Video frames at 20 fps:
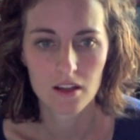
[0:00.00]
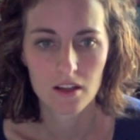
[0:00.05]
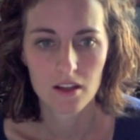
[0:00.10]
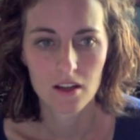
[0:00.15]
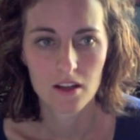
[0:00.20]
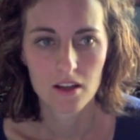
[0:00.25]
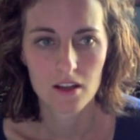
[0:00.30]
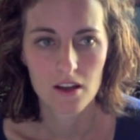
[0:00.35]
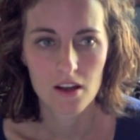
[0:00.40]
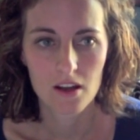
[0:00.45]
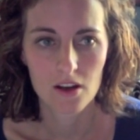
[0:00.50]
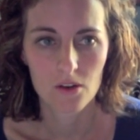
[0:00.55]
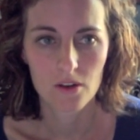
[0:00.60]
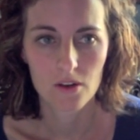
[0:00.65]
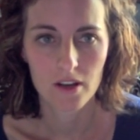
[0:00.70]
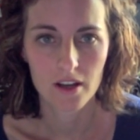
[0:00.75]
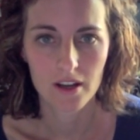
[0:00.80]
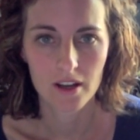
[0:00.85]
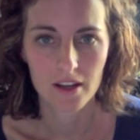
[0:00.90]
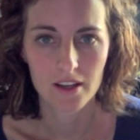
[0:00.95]

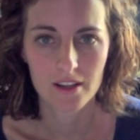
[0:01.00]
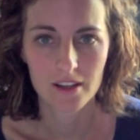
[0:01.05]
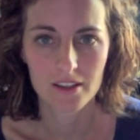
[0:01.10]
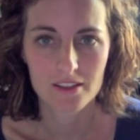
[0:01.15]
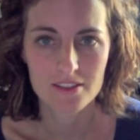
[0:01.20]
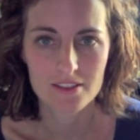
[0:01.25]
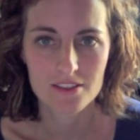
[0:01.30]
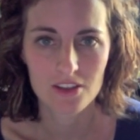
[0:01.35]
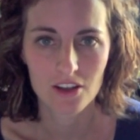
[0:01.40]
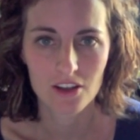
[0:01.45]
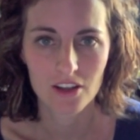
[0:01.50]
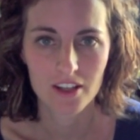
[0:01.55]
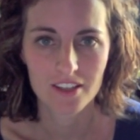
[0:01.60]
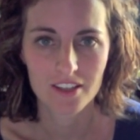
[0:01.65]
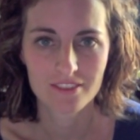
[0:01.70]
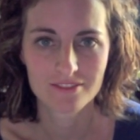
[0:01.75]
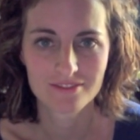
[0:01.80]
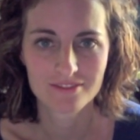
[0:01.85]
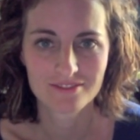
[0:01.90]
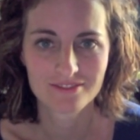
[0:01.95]
Okay,
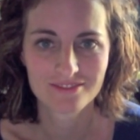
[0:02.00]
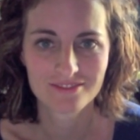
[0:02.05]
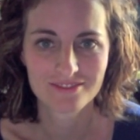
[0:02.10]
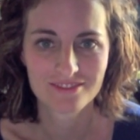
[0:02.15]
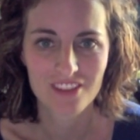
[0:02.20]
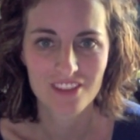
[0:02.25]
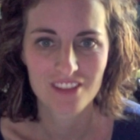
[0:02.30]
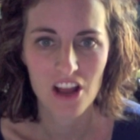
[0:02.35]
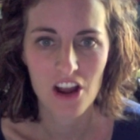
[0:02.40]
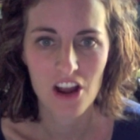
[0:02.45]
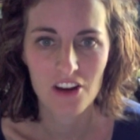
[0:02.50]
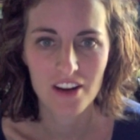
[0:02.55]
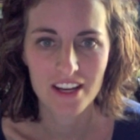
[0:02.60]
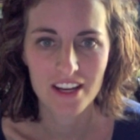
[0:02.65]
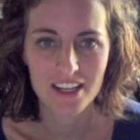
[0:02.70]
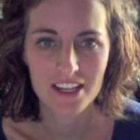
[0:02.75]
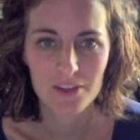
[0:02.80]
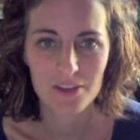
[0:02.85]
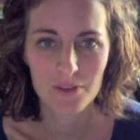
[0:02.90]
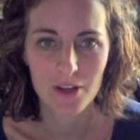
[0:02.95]
sorry. All right,
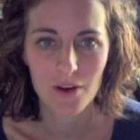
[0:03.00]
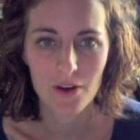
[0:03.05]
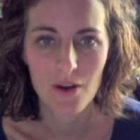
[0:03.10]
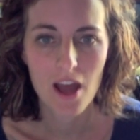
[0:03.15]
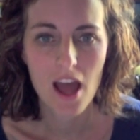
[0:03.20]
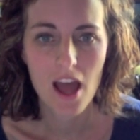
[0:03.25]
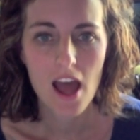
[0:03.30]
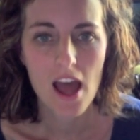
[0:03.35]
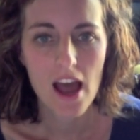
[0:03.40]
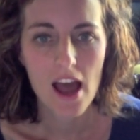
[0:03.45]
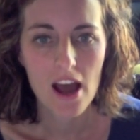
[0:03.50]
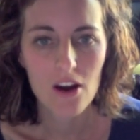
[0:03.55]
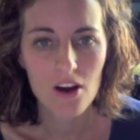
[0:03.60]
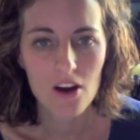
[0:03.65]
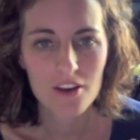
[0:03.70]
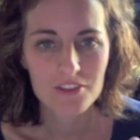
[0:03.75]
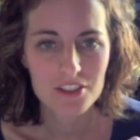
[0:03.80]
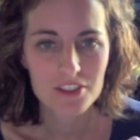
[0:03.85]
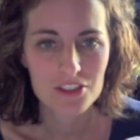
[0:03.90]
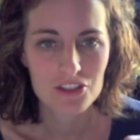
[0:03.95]
here we go. How
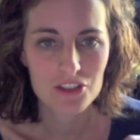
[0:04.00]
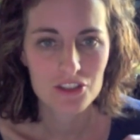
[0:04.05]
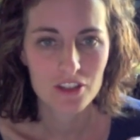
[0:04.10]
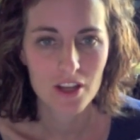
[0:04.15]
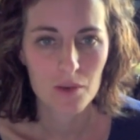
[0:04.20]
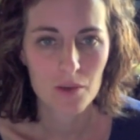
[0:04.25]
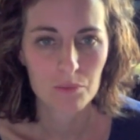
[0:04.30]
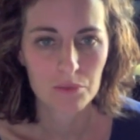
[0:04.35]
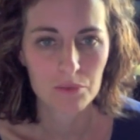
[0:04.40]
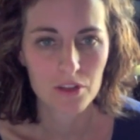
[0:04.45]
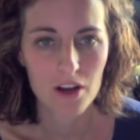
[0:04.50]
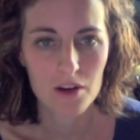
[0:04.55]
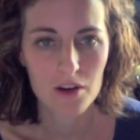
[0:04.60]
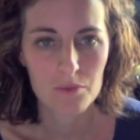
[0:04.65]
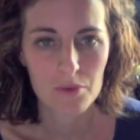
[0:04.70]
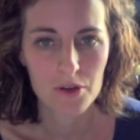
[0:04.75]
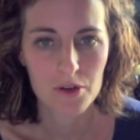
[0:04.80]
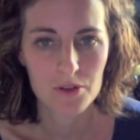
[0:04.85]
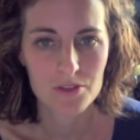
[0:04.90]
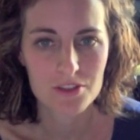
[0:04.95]
often should a blog
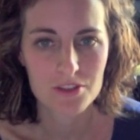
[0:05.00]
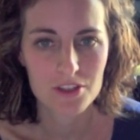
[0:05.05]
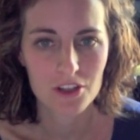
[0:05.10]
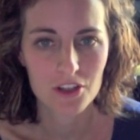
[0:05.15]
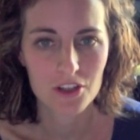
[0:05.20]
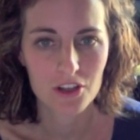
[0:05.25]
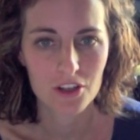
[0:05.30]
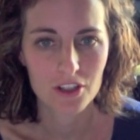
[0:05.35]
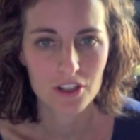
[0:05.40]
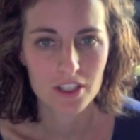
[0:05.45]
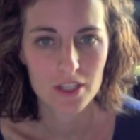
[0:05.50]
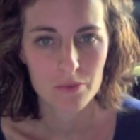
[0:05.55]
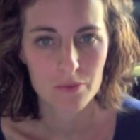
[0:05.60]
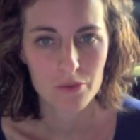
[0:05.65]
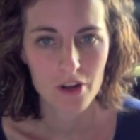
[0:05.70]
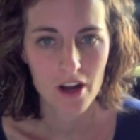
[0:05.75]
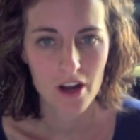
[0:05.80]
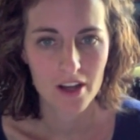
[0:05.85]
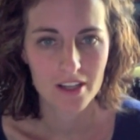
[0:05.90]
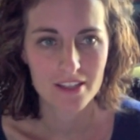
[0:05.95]
post occur to keep
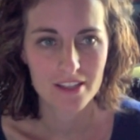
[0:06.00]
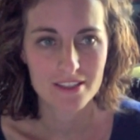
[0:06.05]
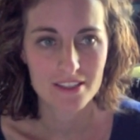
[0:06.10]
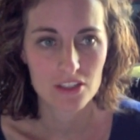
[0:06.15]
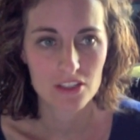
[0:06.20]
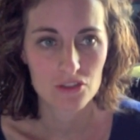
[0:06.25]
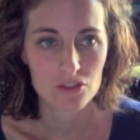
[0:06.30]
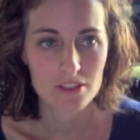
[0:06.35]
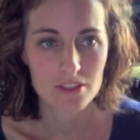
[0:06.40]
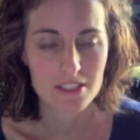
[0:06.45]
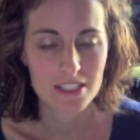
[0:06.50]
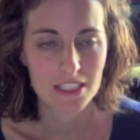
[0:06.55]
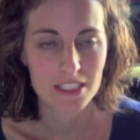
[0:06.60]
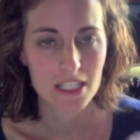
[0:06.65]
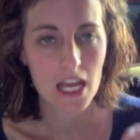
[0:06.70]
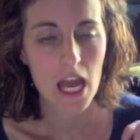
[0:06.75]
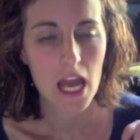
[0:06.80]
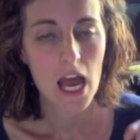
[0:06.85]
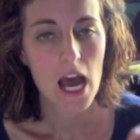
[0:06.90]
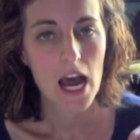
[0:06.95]
your audience interested?
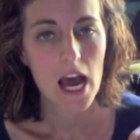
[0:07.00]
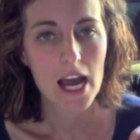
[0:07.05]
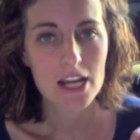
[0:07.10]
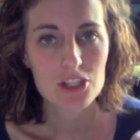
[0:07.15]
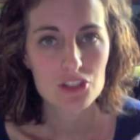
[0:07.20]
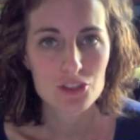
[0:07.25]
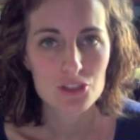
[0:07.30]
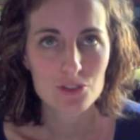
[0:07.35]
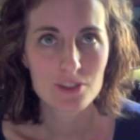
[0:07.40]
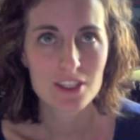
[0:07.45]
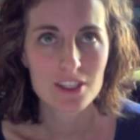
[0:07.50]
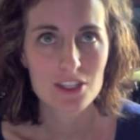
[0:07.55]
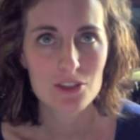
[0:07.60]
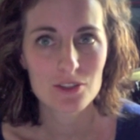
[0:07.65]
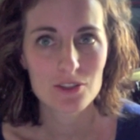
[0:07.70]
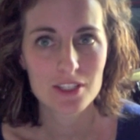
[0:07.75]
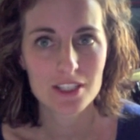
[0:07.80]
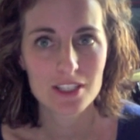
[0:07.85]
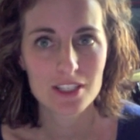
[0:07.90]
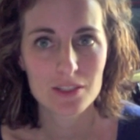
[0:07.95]
I do think
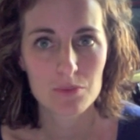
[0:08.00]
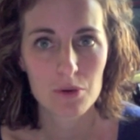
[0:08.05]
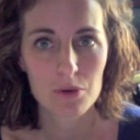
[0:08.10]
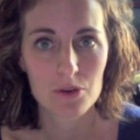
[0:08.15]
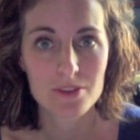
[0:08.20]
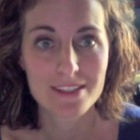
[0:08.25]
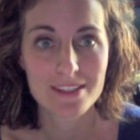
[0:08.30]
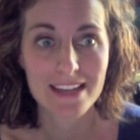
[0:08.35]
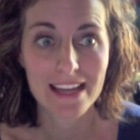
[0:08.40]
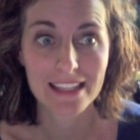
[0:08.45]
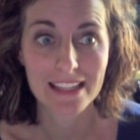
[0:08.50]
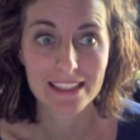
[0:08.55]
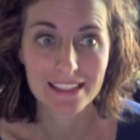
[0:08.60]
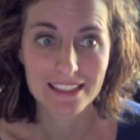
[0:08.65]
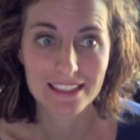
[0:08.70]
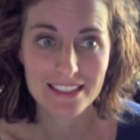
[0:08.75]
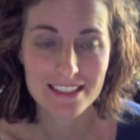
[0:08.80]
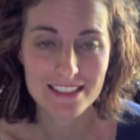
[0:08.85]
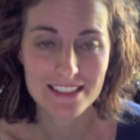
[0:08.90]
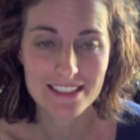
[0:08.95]
you need to post at
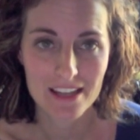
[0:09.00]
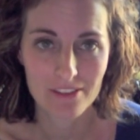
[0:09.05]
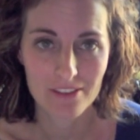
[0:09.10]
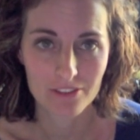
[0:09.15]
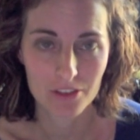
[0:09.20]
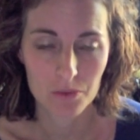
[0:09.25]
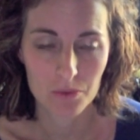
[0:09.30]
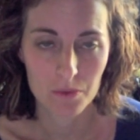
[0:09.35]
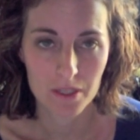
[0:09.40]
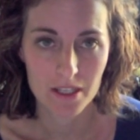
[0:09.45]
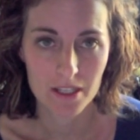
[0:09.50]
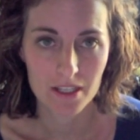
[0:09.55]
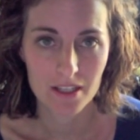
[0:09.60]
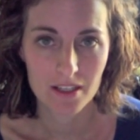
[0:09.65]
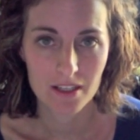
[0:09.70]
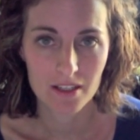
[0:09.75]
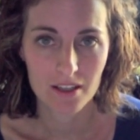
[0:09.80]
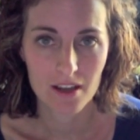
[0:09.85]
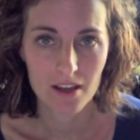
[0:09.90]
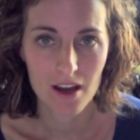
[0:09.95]
least every
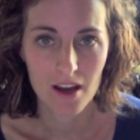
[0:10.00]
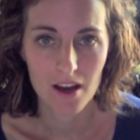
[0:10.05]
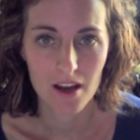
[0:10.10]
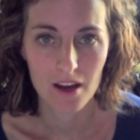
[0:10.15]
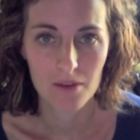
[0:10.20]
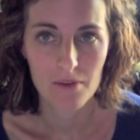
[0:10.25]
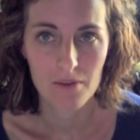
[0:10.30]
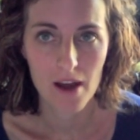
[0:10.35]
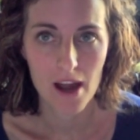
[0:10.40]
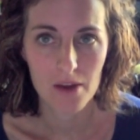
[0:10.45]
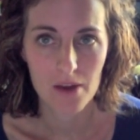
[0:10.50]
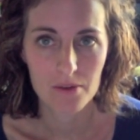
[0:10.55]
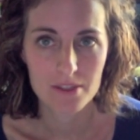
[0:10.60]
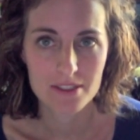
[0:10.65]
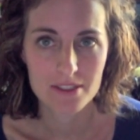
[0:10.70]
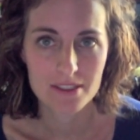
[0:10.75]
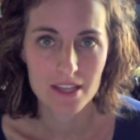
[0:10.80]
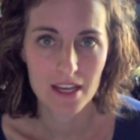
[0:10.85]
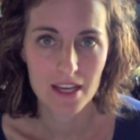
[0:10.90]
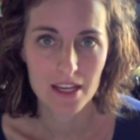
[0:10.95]
week. I would
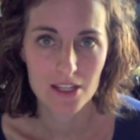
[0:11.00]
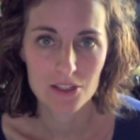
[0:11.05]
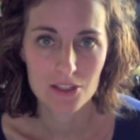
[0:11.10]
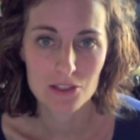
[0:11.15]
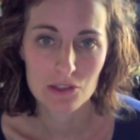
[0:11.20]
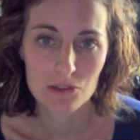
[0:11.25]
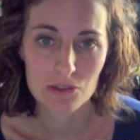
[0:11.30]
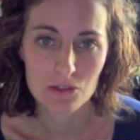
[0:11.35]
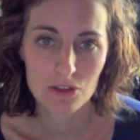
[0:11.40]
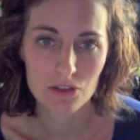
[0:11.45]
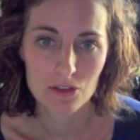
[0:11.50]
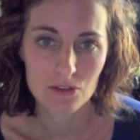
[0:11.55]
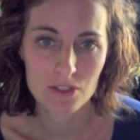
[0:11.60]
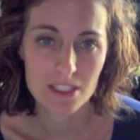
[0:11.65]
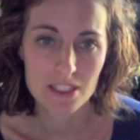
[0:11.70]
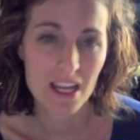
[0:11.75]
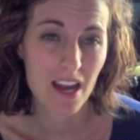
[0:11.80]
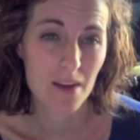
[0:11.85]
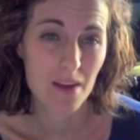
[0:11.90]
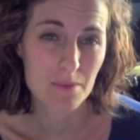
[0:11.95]
say 2 to 3
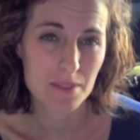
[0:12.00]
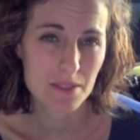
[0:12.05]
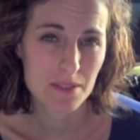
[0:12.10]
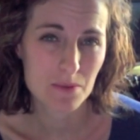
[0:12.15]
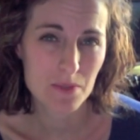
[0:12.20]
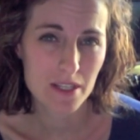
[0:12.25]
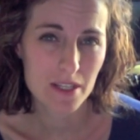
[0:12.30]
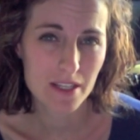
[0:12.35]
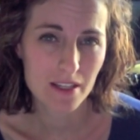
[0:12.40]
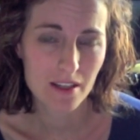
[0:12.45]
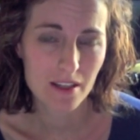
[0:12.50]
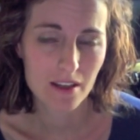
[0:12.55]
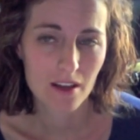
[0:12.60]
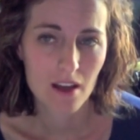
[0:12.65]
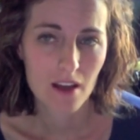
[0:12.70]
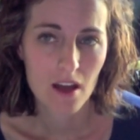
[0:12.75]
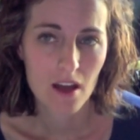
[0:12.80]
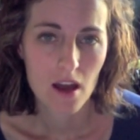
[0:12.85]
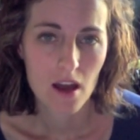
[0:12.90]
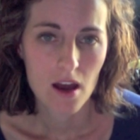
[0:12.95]
times a week.
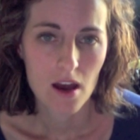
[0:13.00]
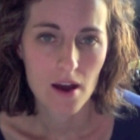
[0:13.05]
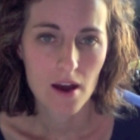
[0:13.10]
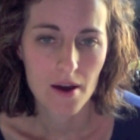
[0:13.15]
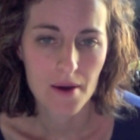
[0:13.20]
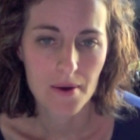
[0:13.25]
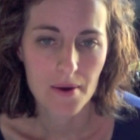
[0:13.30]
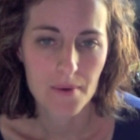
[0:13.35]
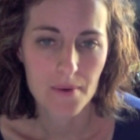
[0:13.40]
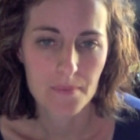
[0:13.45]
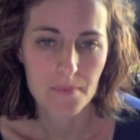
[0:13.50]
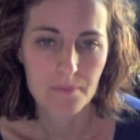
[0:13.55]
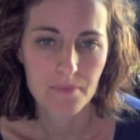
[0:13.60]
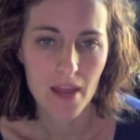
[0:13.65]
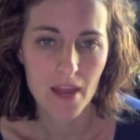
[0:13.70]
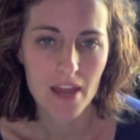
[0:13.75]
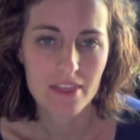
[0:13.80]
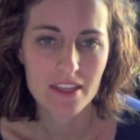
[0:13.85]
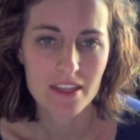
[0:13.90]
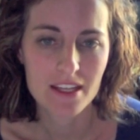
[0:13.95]

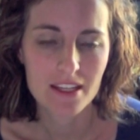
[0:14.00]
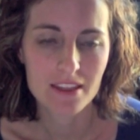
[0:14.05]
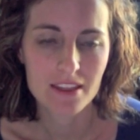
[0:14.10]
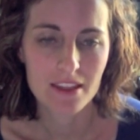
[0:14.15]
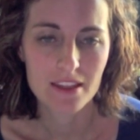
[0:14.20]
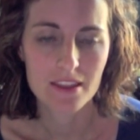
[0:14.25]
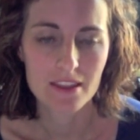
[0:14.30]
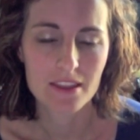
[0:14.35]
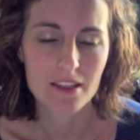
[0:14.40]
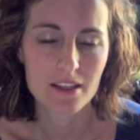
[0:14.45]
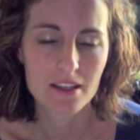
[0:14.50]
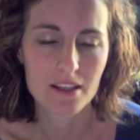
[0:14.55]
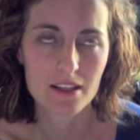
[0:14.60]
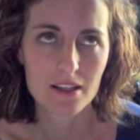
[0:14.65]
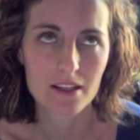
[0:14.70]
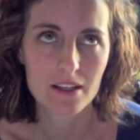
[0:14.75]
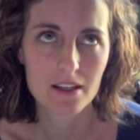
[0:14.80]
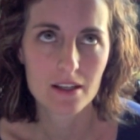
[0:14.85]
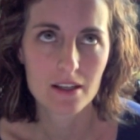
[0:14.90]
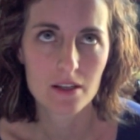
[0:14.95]
I think the
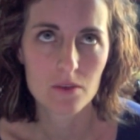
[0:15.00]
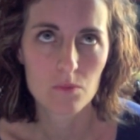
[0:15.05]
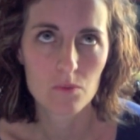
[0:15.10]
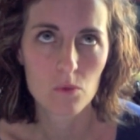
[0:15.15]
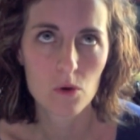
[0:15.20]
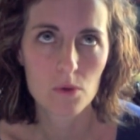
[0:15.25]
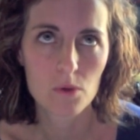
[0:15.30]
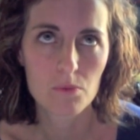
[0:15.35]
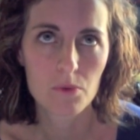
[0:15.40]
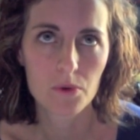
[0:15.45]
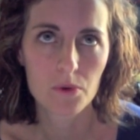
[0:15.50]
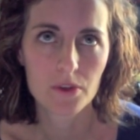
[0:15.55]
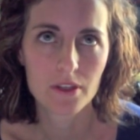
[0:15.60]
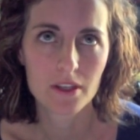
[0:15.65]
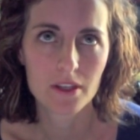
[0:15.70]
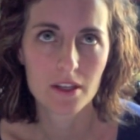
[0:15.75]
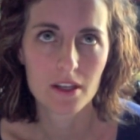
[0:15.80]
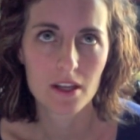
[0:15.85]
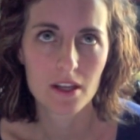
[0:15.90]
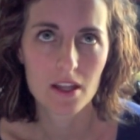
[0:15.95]
more
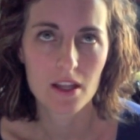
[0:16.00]
important...